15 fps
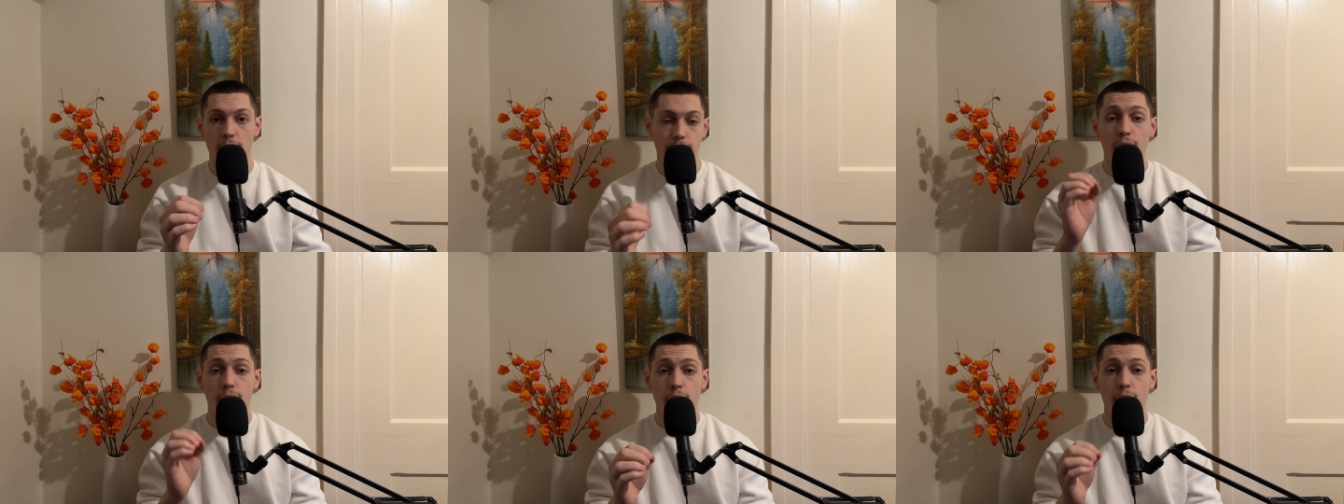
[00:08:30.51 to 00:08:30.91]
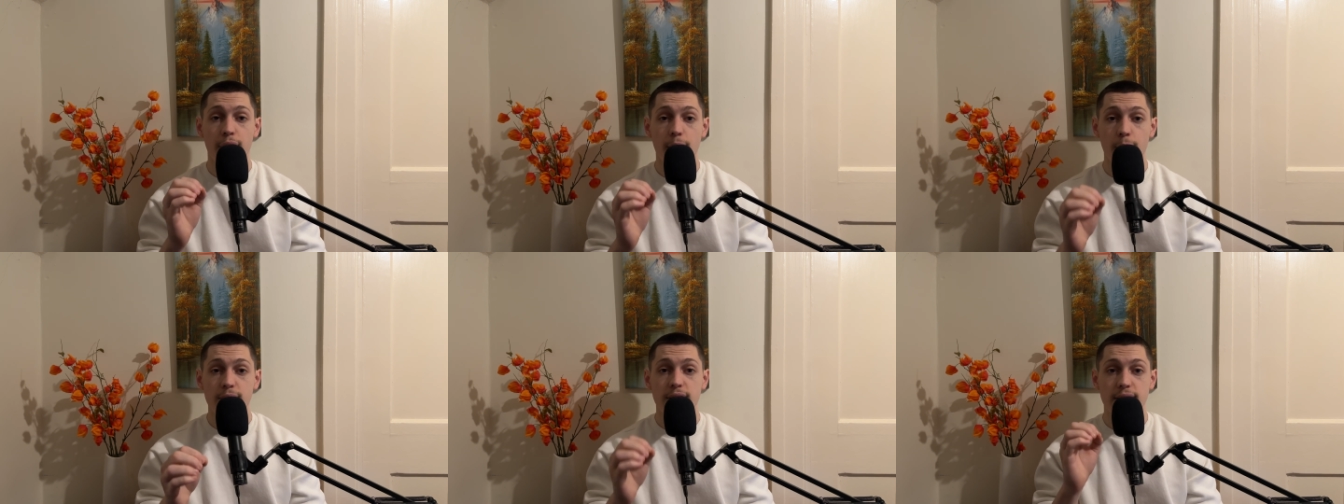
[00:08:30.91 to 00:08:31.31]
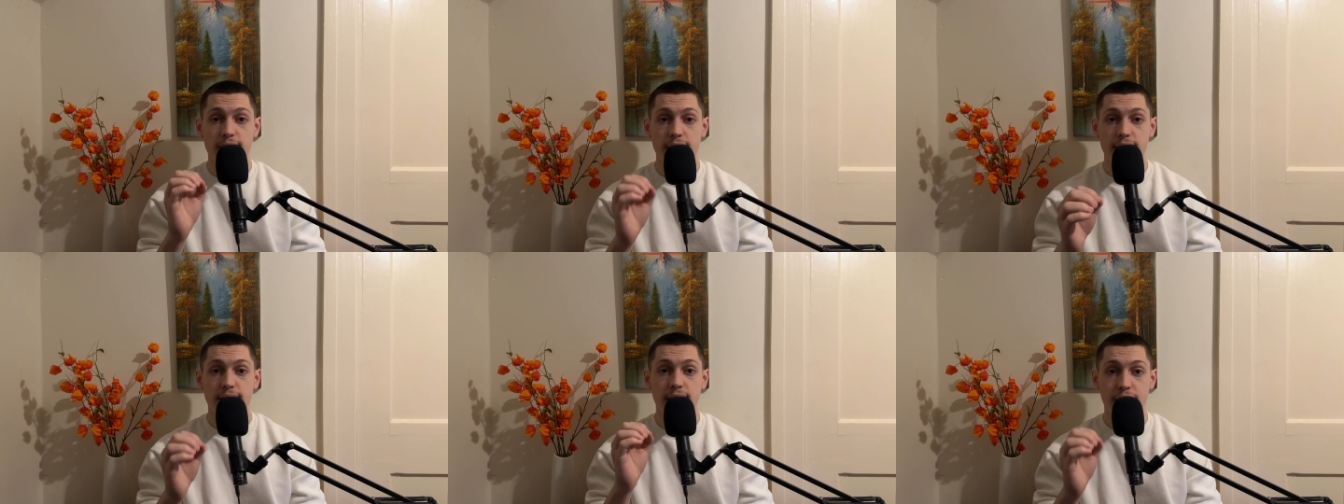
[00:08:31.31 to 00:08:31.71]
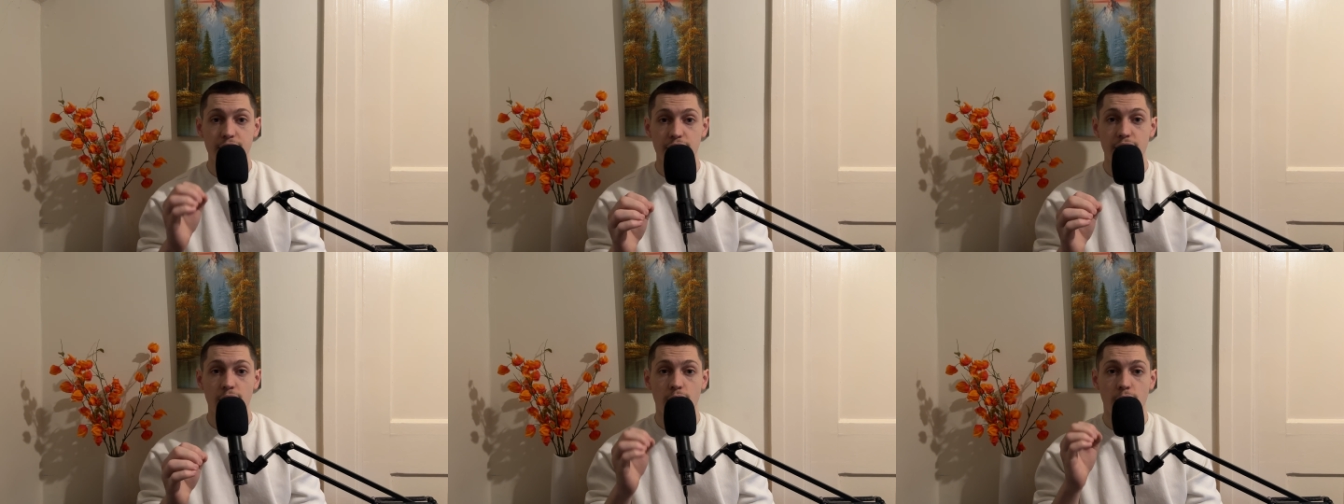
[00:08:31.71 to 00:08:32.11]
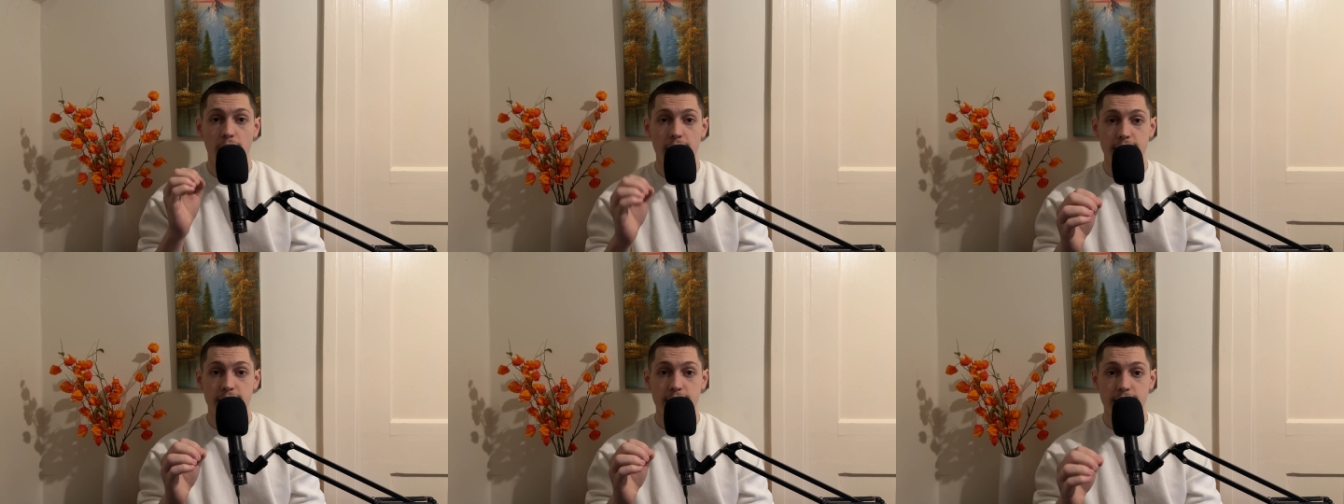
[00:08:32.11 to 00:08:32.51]
though there was a succession
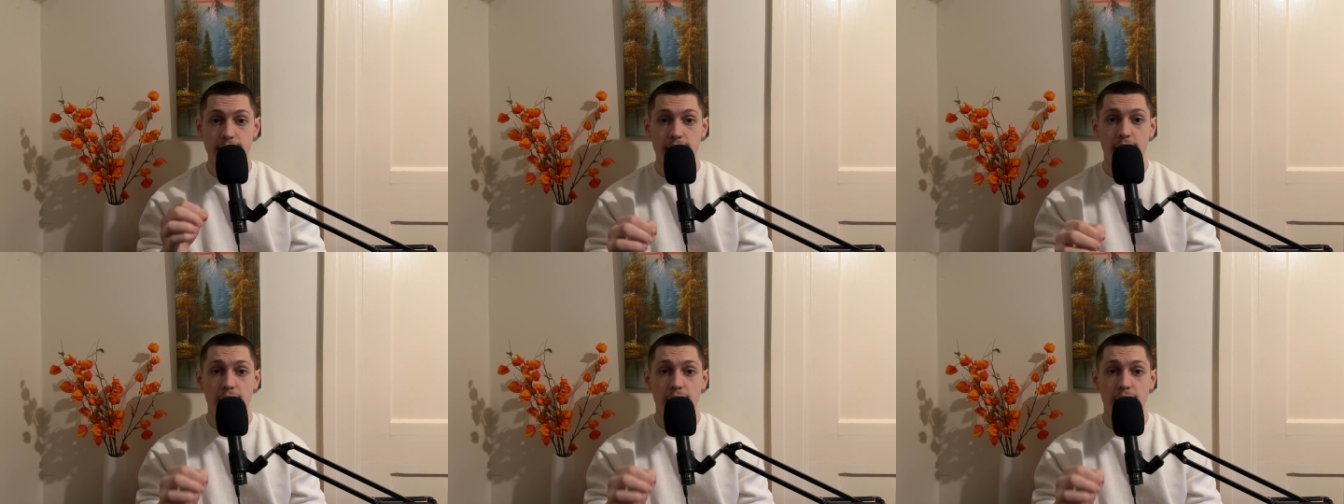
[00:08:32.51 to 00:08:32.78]
crisis